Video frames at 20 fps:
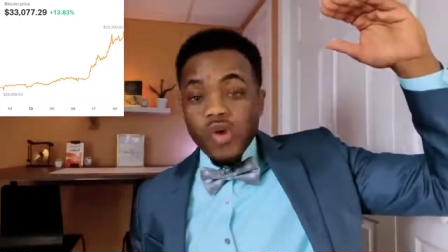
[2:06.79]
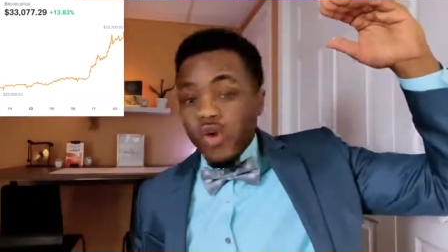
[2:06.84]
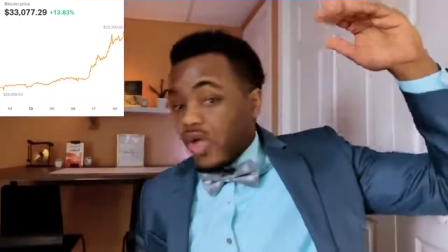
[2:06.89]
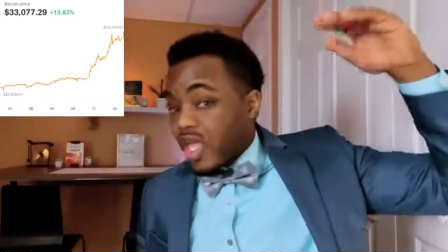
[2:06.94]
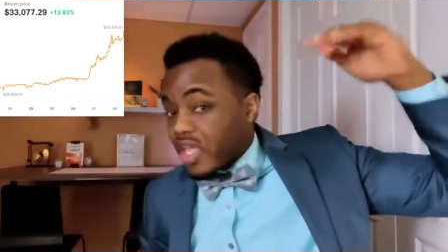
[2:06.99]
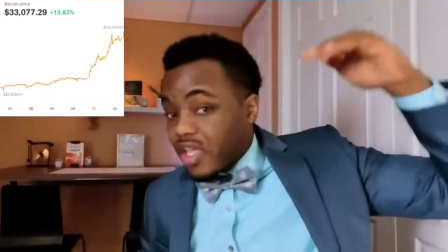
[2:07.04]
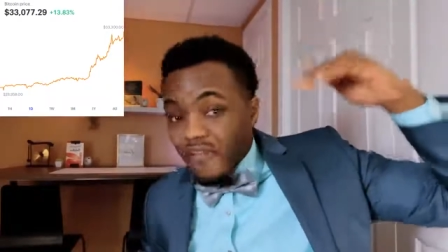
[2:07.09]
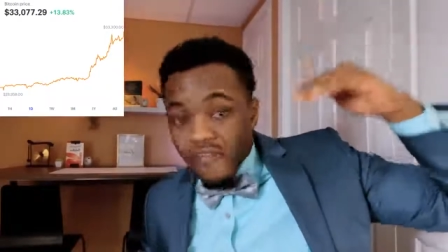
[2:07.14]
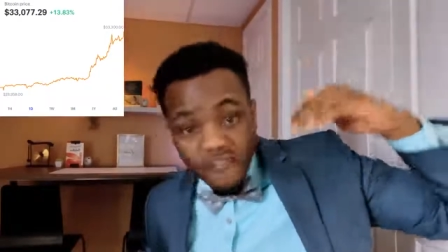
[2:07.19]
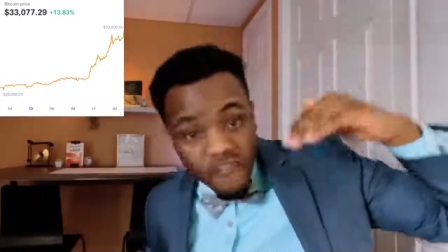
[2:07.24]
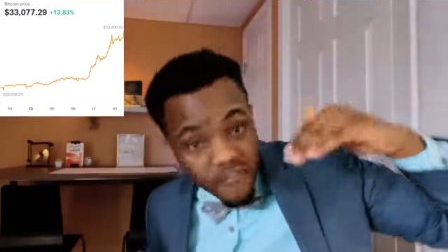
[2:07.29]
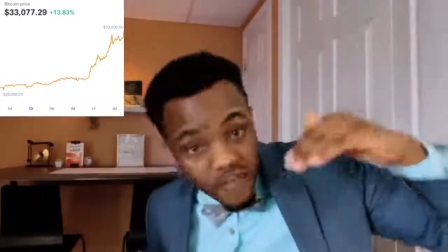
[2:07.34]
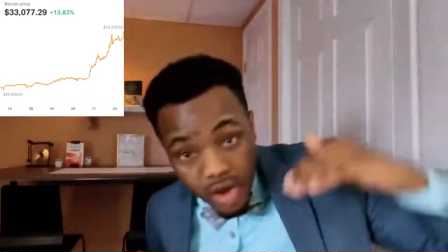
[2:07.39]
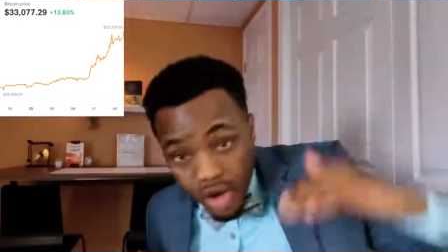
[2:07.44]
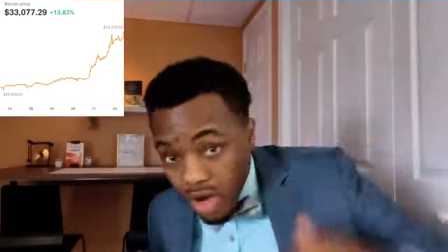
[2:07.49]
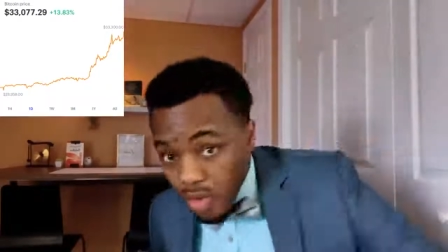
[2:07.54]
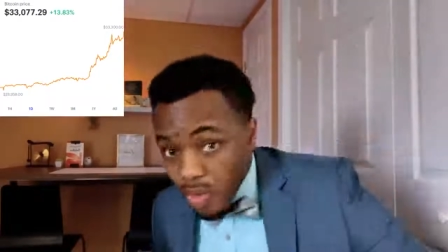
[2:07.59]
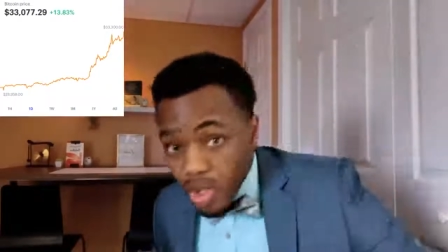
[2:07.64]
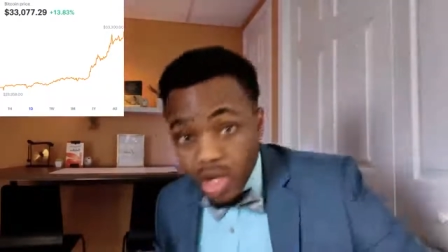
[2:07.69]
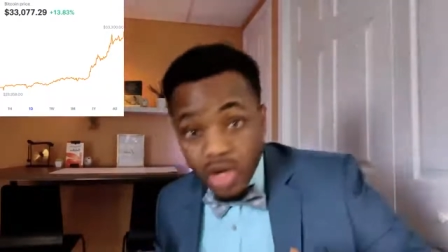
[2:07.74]
It could
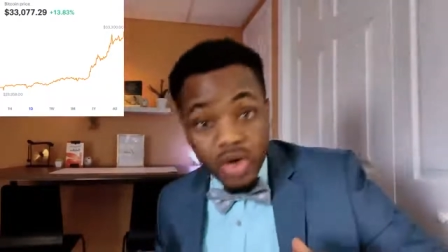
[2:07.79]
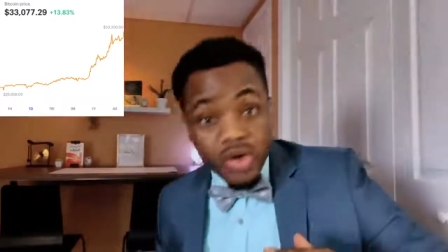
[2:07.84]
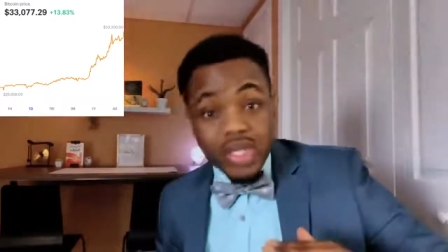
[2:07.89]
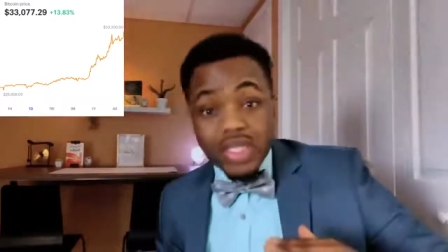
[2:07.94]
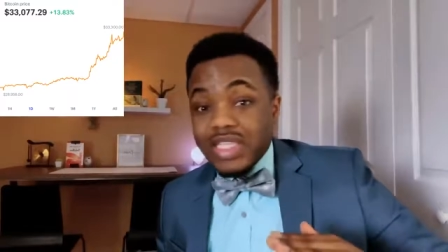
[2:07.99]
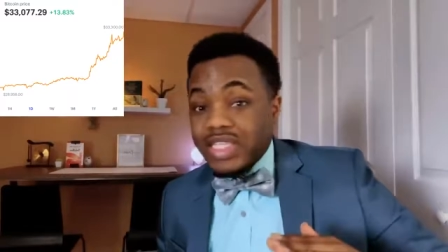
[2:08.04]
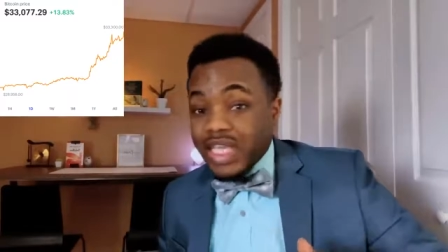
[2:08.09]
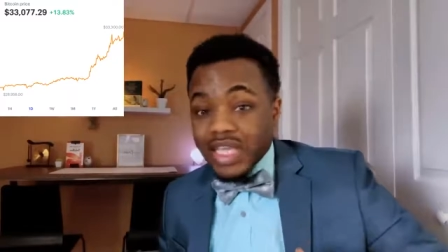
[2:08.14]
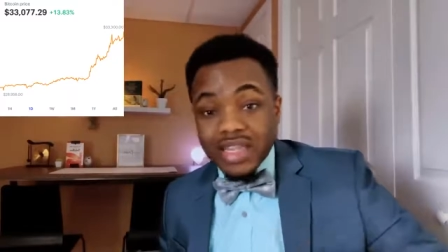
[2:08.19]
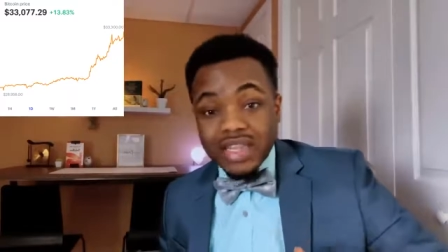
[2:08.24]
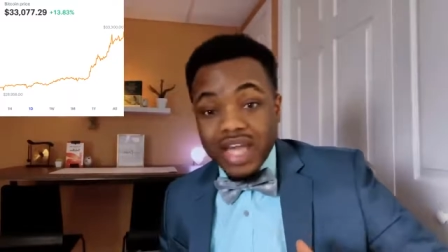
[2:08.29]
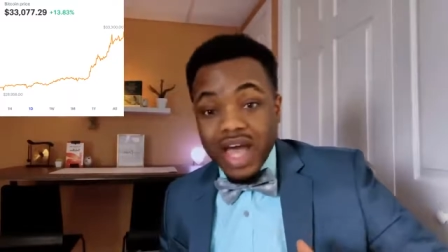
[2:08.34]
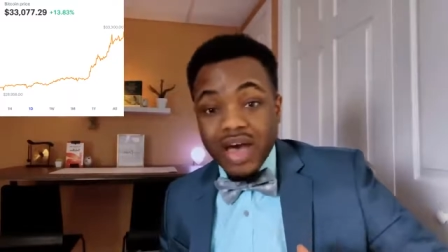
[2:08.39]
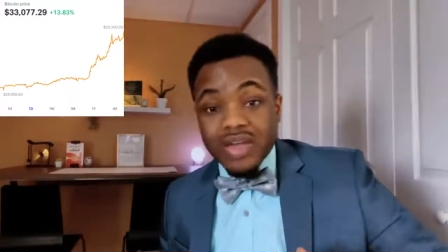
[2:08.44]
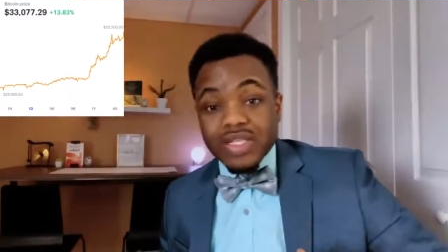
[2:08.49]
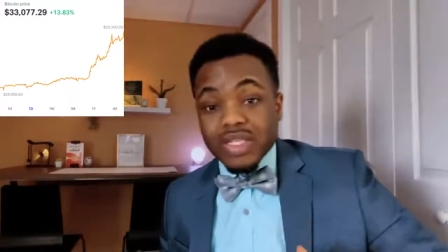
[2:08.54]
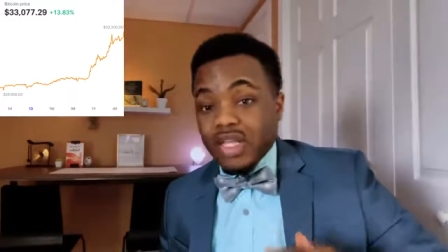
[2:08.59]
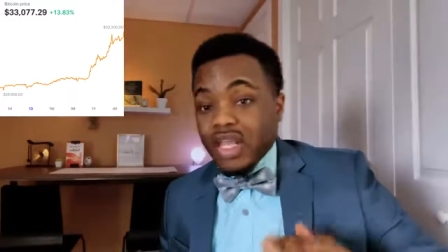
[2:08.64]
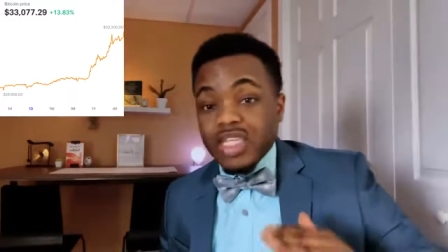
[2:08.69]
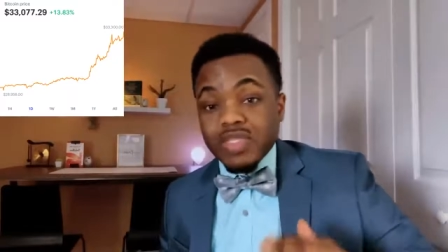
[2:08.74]
very well go to
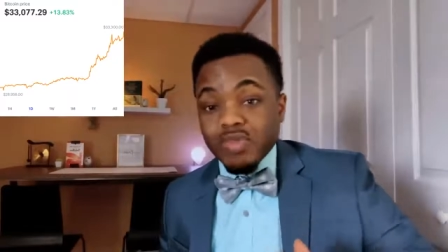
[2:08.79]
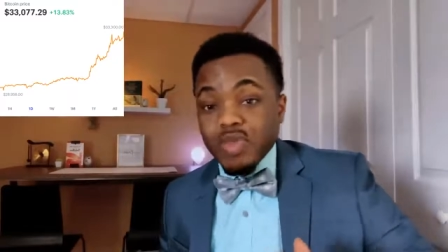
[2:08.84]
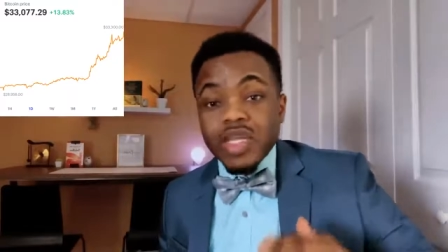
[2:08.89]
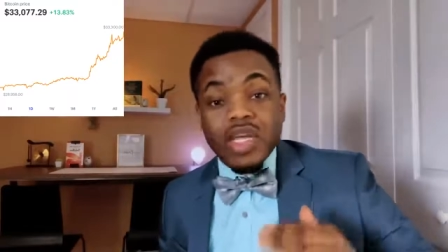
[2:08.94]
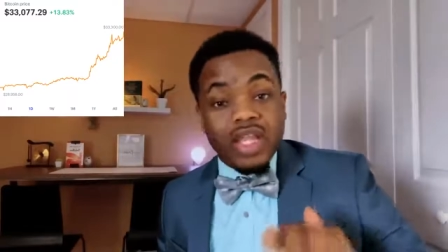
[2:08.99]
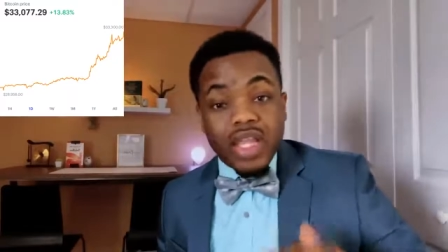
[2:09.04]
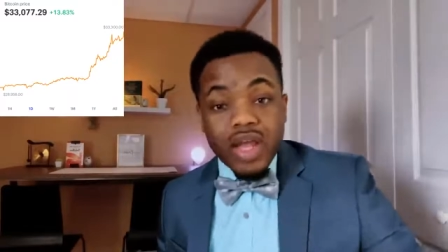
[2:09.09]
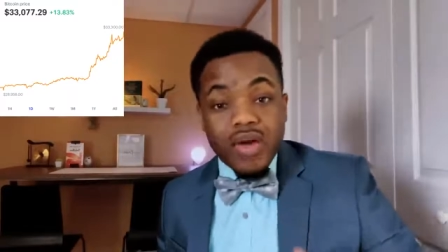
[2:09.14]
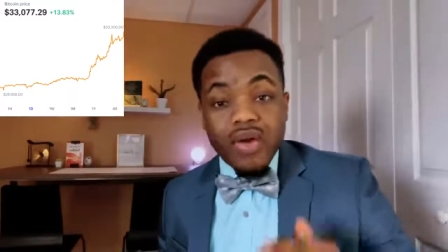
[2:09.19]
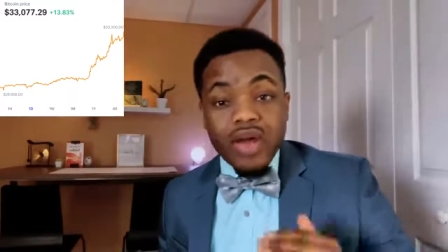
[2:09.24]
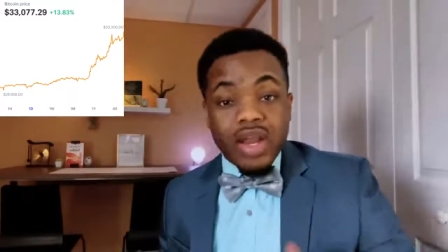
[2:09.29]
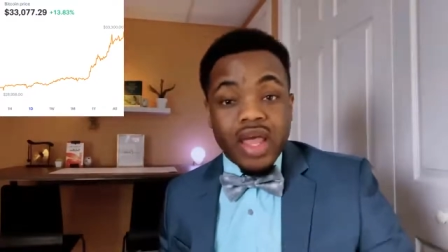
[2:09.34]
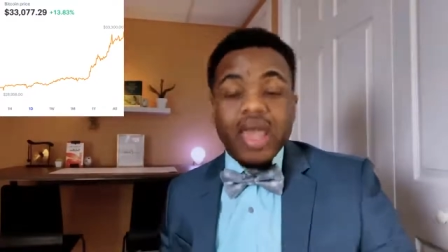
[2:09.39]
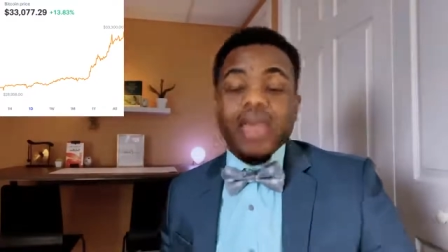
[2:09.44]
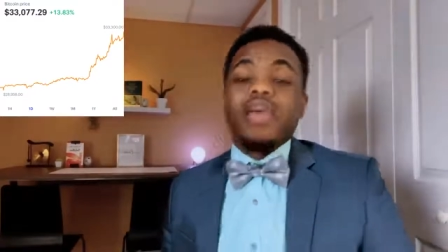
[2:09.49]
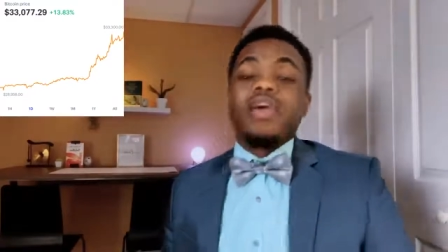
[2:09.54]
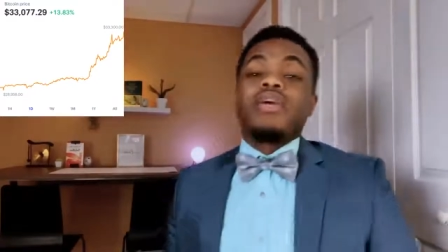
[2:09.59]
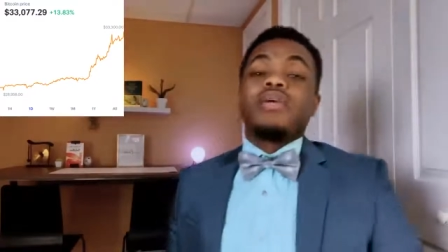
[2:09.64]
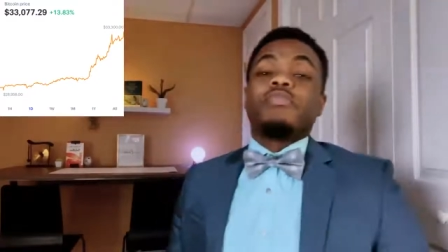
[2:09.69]
10,000. Let's be clear on that.